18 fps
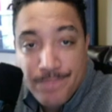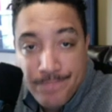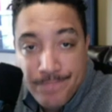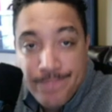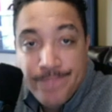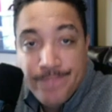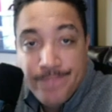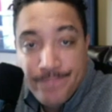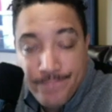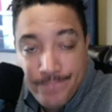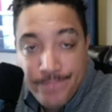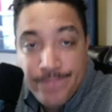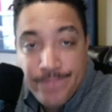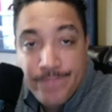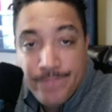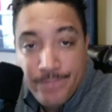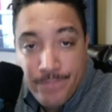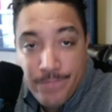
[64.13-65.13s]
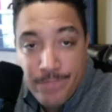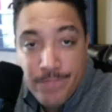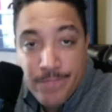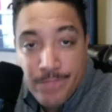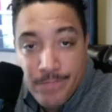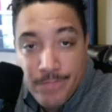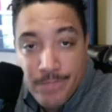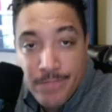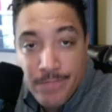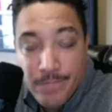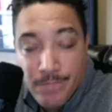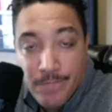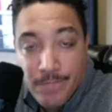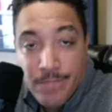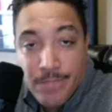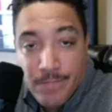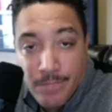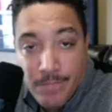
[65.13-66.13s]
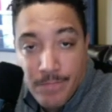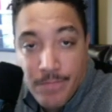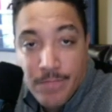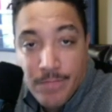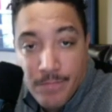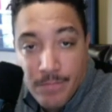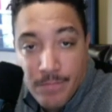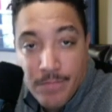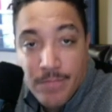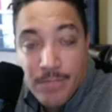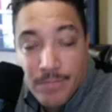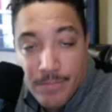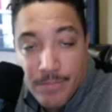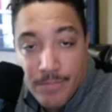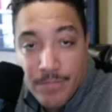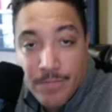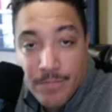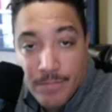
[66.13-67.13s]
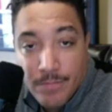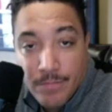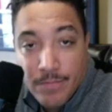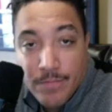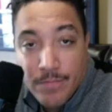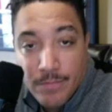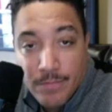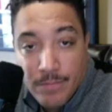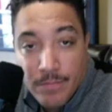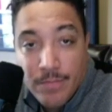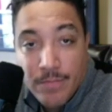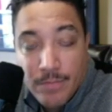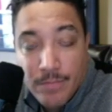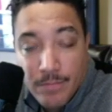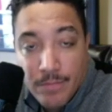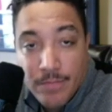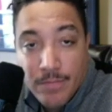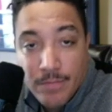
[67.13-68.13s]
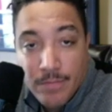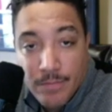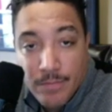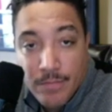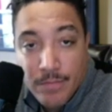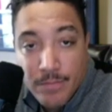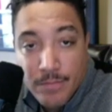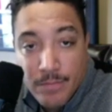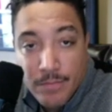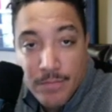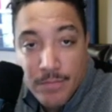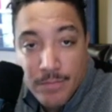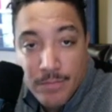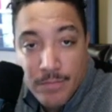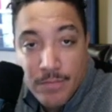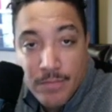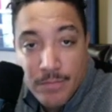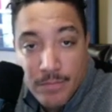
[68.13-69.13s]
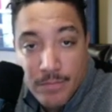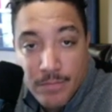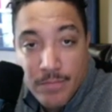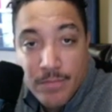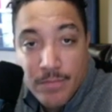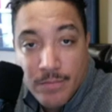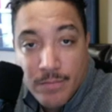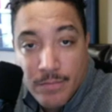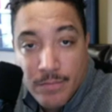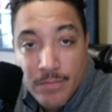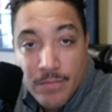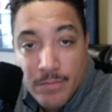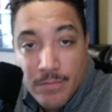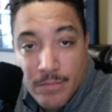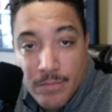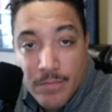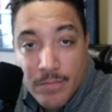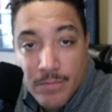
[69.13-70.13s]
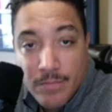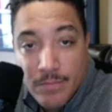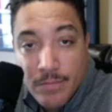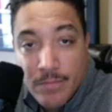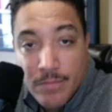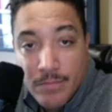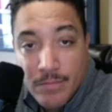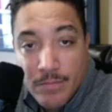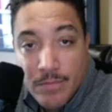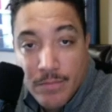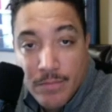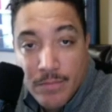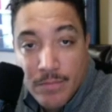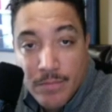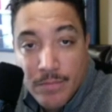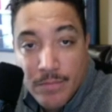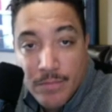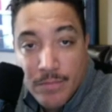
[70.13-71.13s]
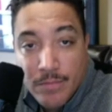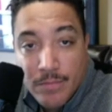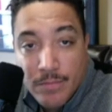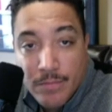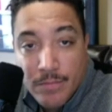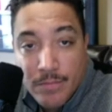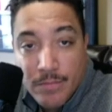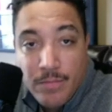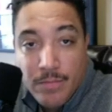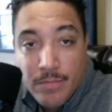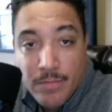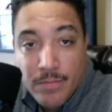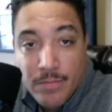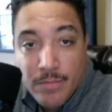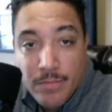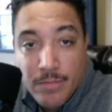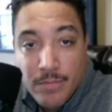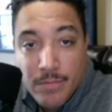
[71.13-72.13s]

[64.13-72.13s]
(silent)